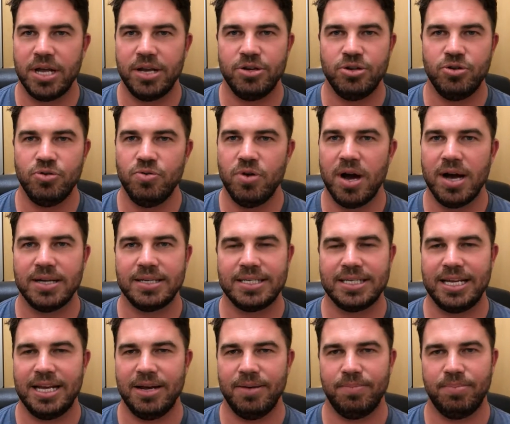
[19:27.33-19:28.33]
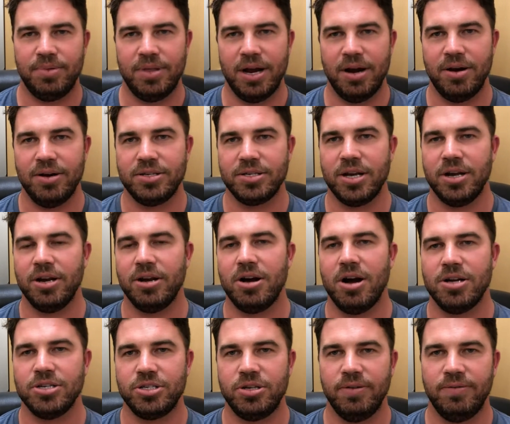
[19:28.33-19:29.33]
Do not skimp there. It's going to
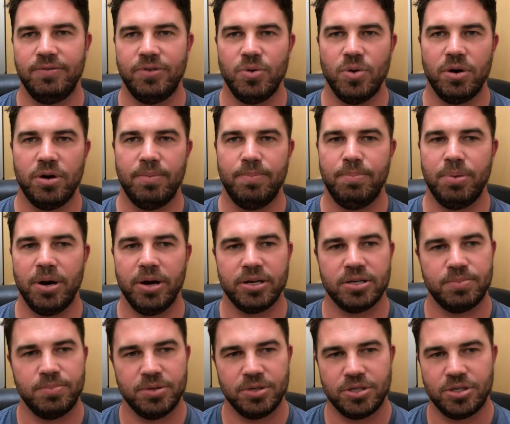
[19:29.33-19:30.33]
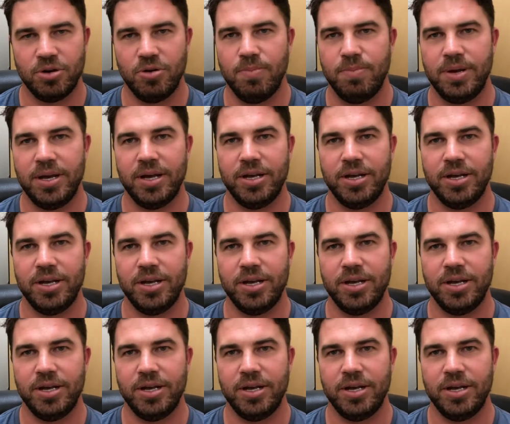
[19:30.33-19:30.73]
cost you a few $100, but so be it.